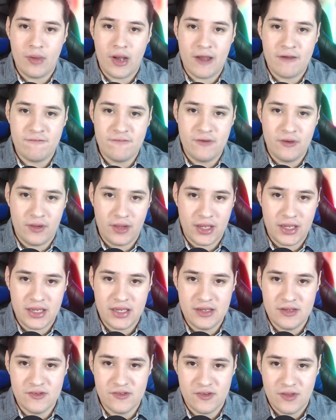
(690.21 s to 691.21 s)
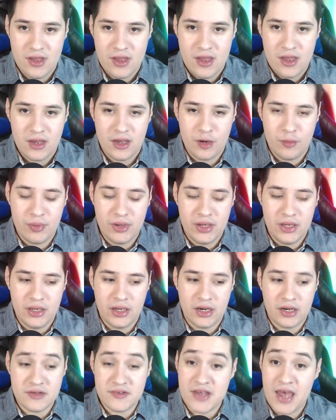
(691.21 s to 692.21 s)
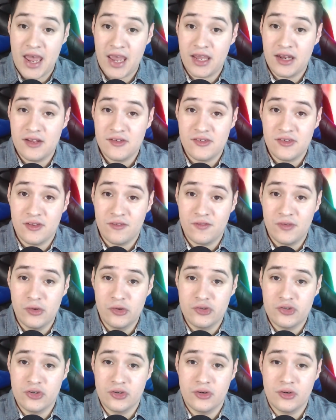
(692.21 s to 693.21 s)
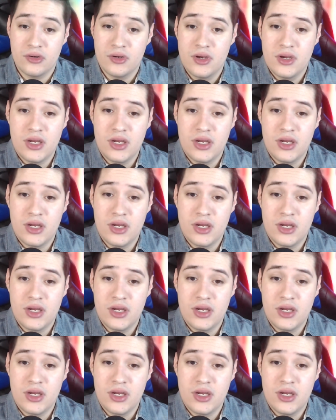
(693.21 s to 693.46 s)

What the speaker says: I feel like he's going to be an antagonist in the future.